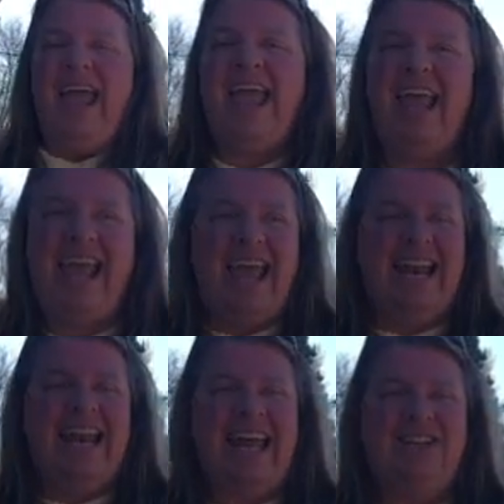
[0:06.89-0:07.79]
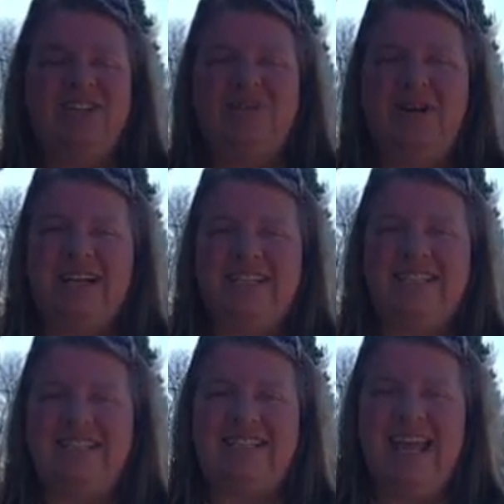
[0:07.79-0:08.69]
And I just wanted to
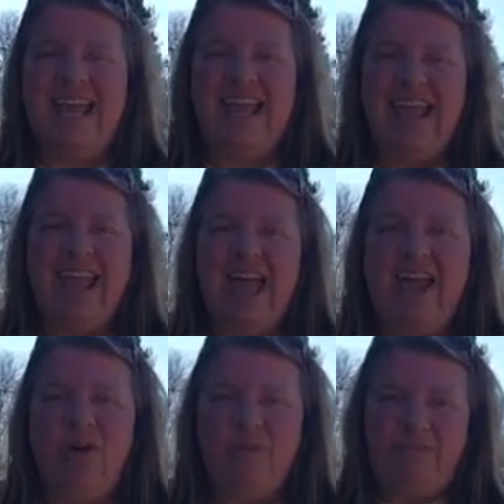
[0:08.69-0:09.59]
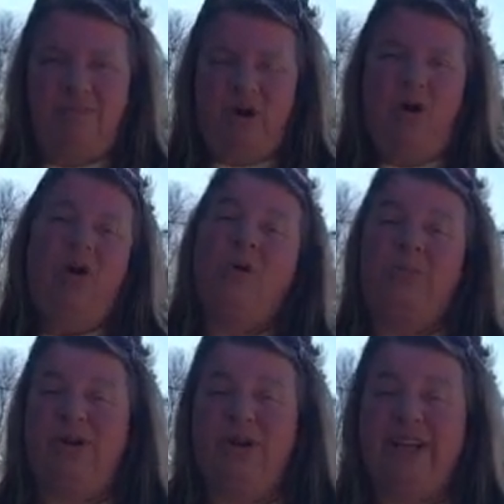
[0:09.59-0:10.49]
say, I hope your
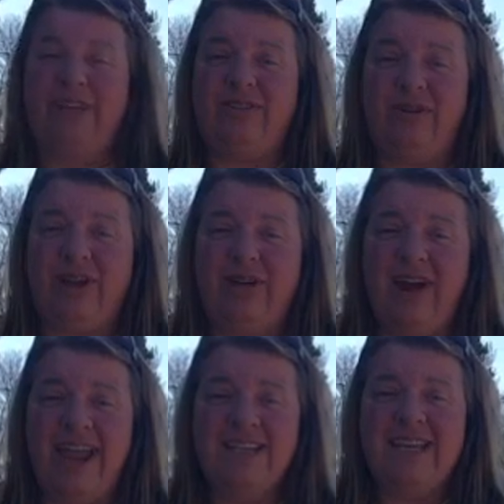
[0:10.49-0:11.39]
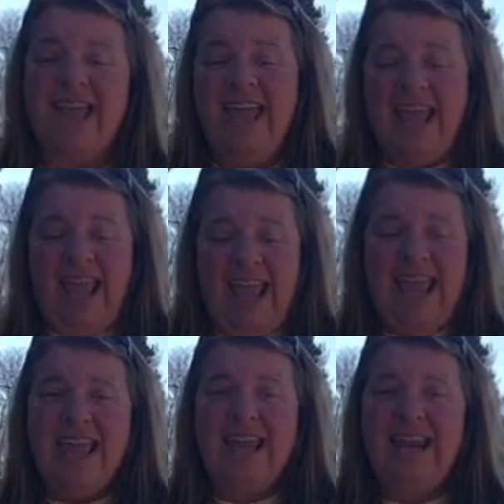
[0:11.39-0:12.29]
home learning is going great.
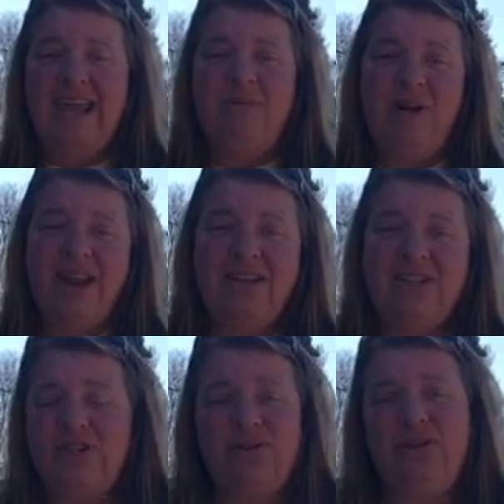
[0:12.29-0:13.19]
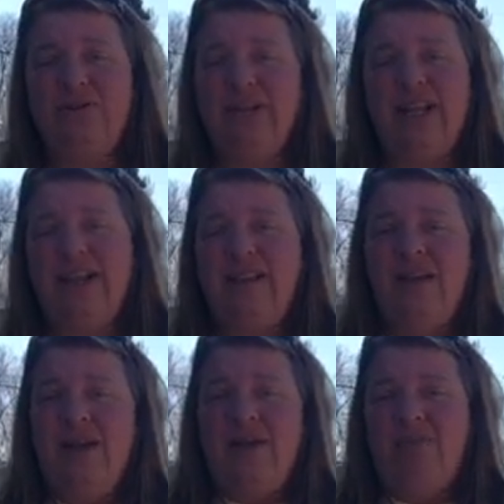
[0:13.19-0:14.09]
And I wanted to show you a little
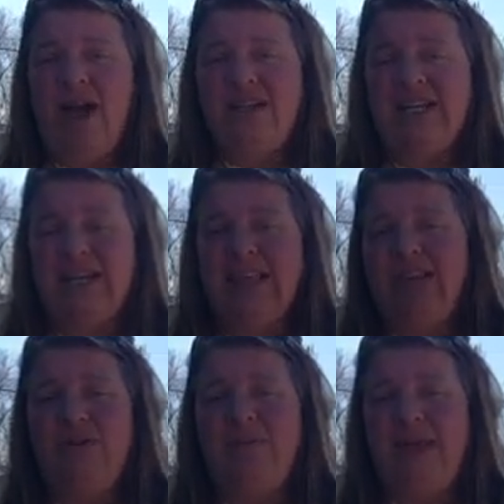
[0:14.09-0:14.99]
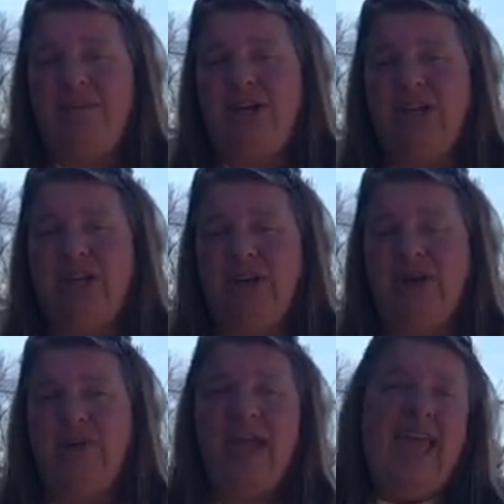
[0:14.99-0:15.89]
project that you maybe could
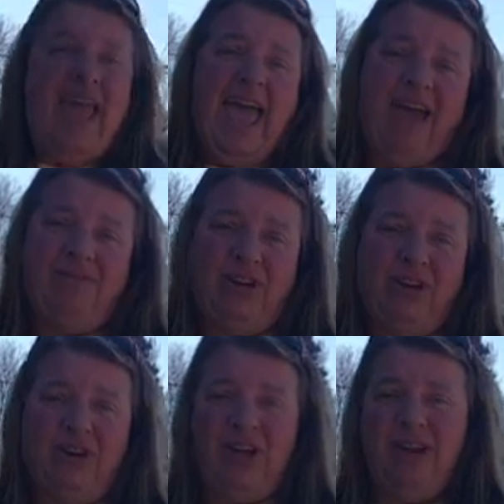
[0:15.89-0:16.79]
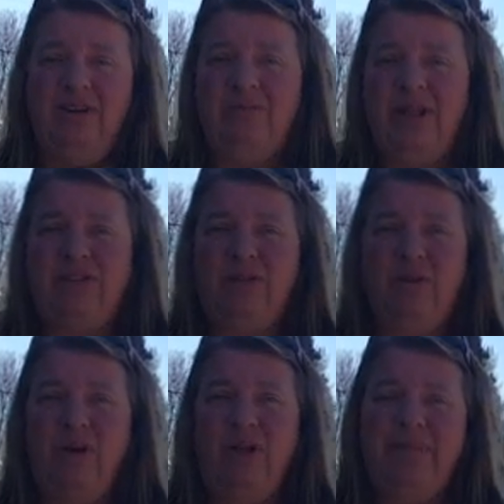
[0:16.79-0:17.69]
do after you're done with
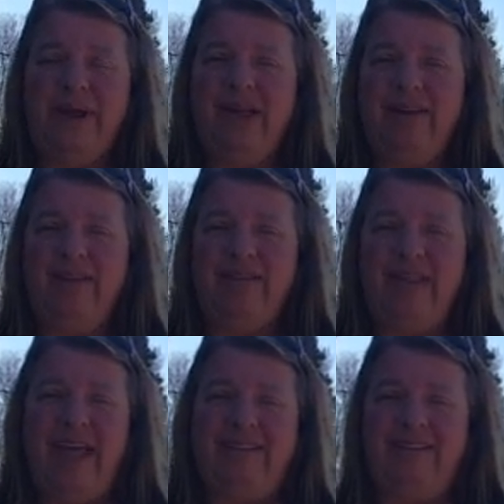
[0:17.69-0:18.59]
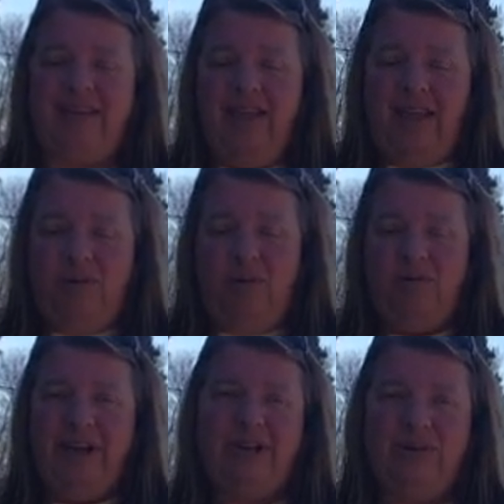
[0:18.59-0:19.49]
school, because that's what
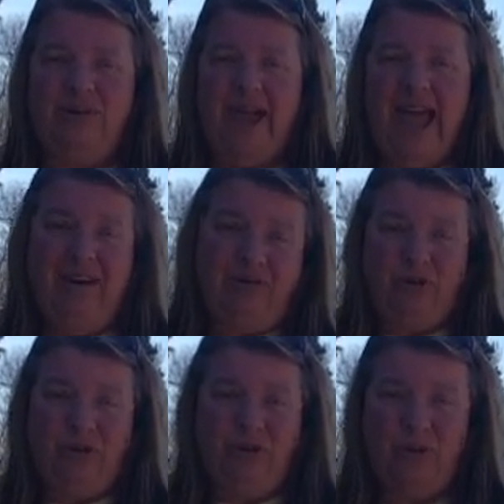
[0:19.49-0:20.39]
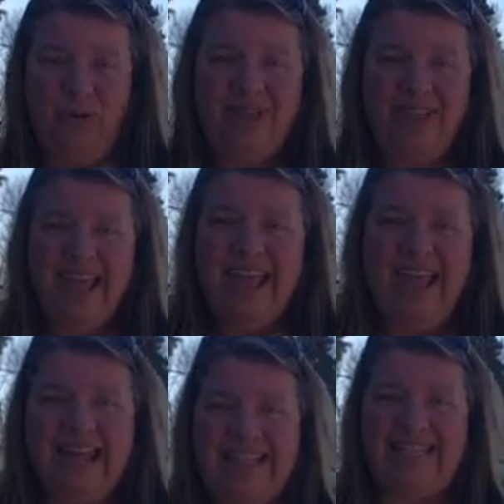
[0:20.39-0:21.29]
we do after school
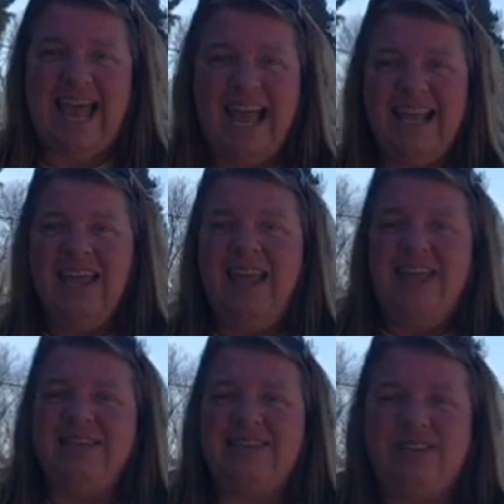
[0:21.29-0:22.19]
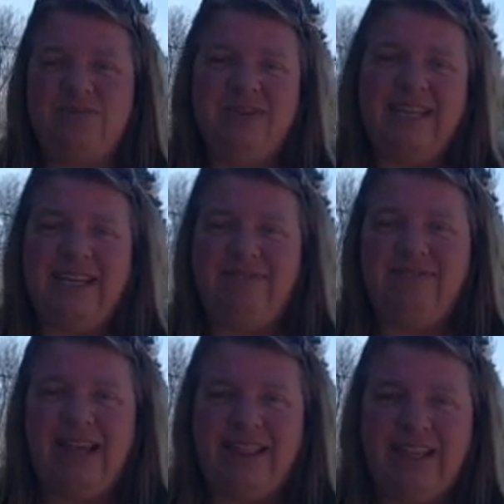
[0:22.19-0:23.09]
at SAC. This is a really
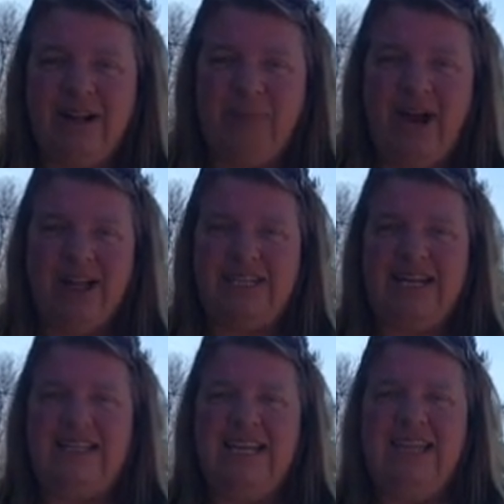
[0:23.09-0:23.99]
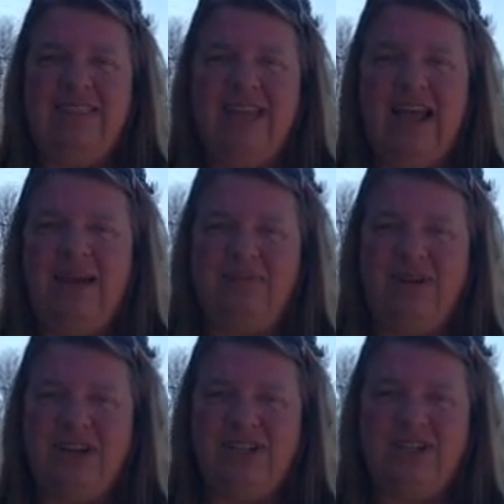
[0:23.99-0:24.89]
fun little project that I'm
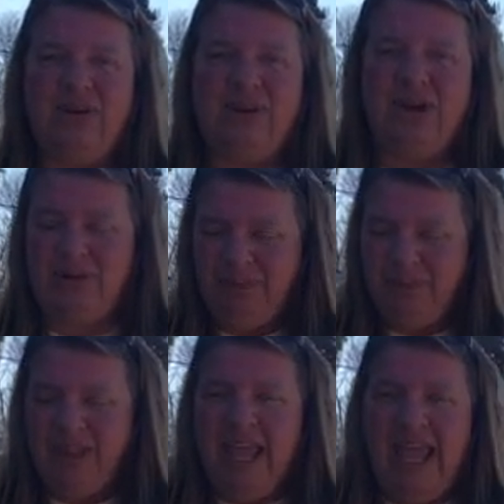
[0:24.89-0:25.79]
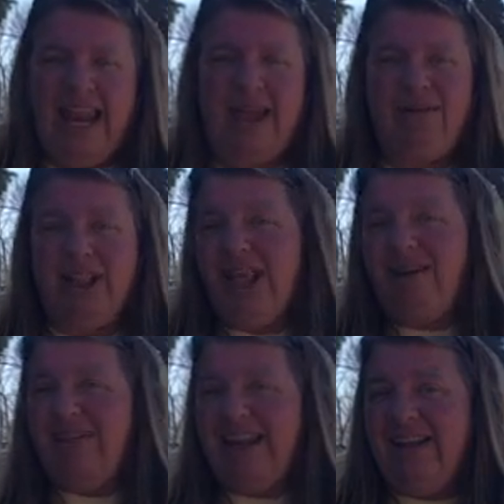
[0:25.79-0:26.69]
going to show you. And I would
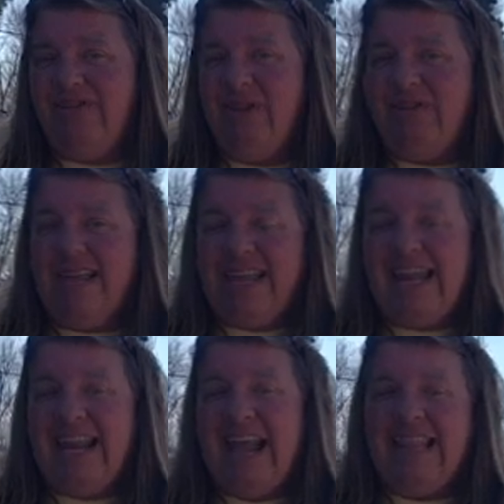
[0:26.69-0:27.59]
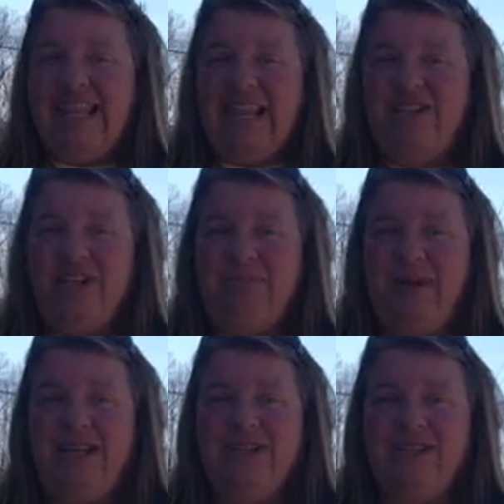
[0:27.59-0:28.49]
love it if you did it and then took
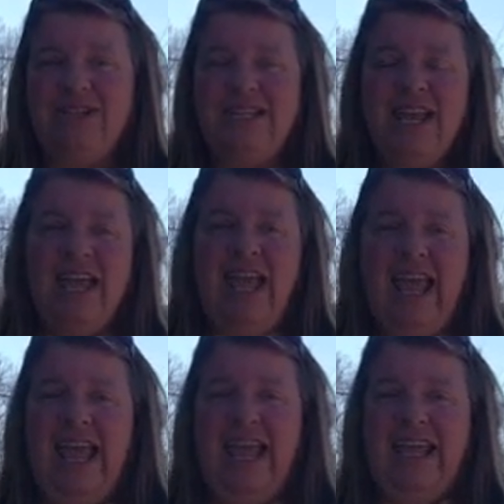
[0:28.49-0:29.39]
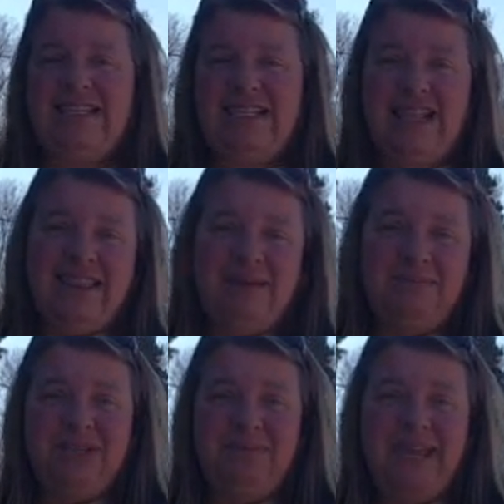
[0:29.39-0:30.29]
pictures and sent them
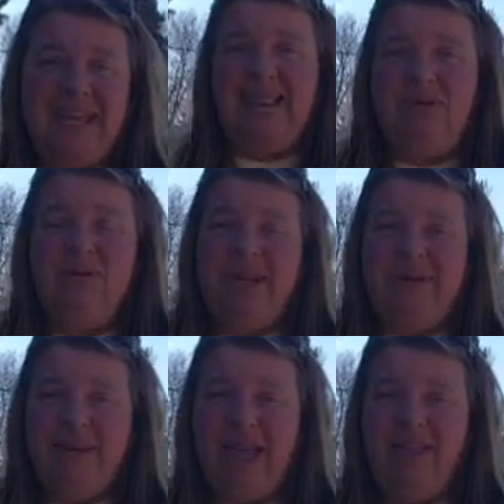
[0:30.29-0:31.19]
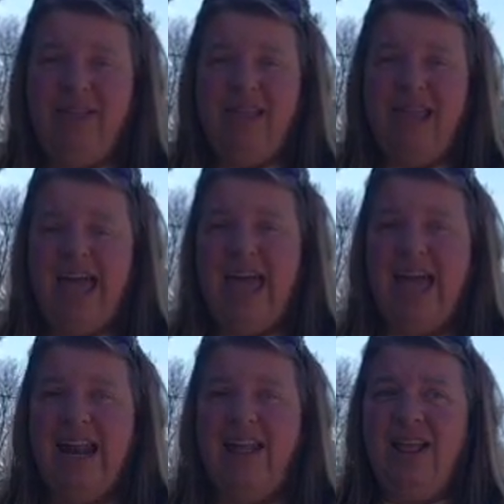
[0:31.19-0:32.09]
to me through email
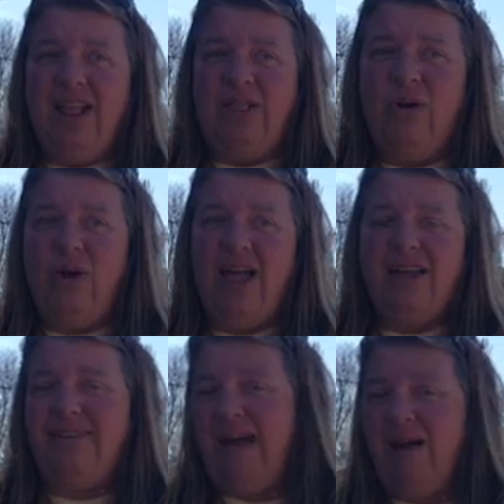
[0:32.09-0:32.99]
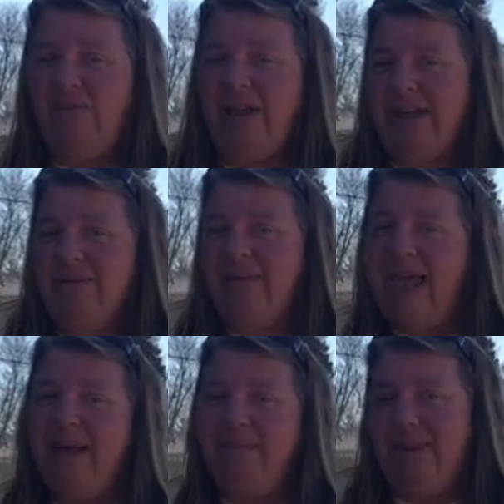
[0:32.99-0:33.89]
at
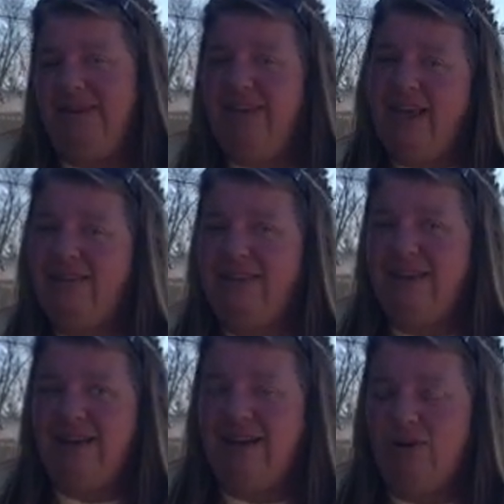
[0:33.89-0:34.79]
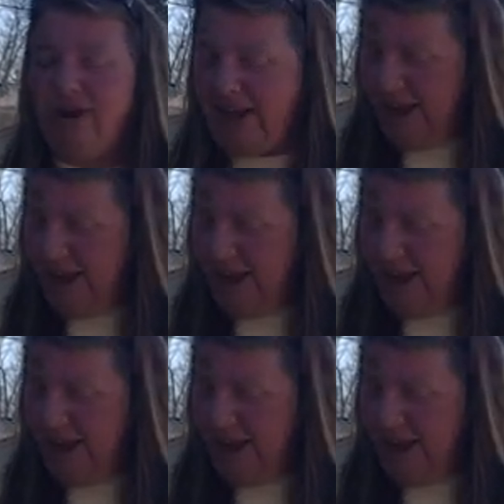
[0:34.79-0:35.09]
laura.williams@bvsd.org.